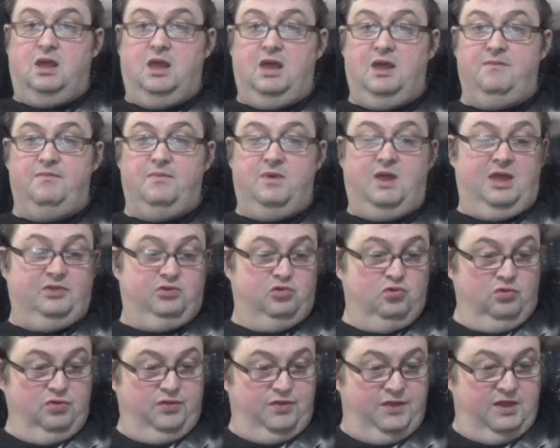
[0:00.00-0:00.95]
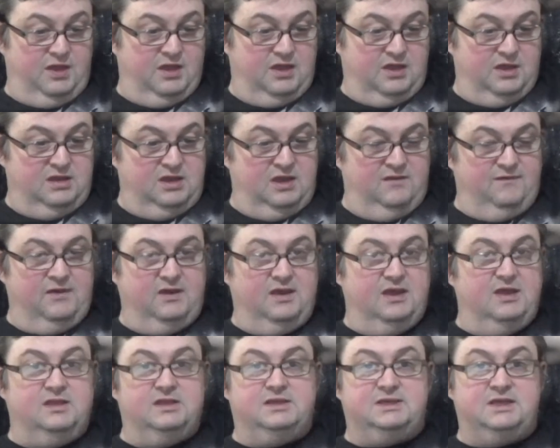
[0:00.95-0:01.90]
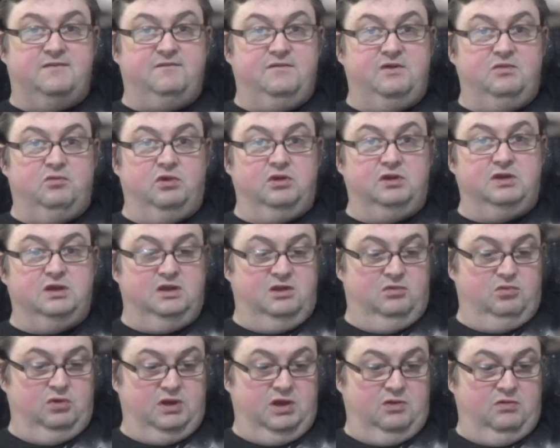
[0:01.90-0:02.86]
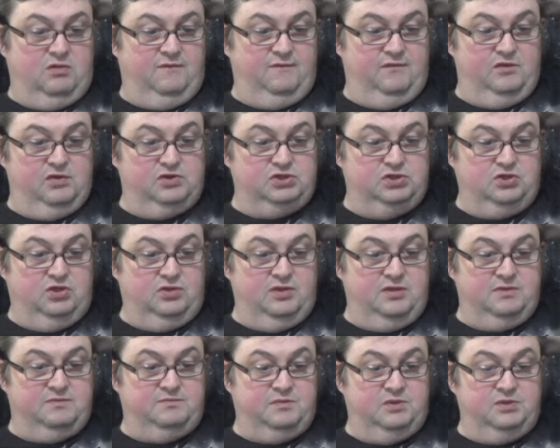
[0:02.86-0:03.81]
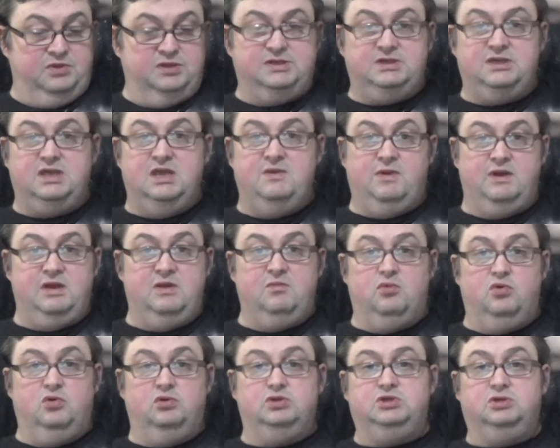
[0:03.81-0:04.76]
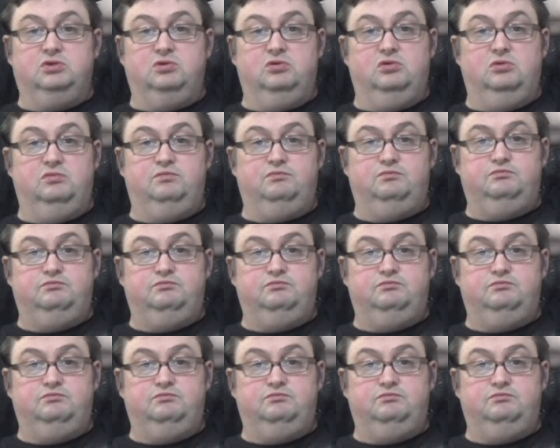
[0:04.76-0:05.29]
I don't think you can even get the 71 kilowatt hour version on the scheme anymore, so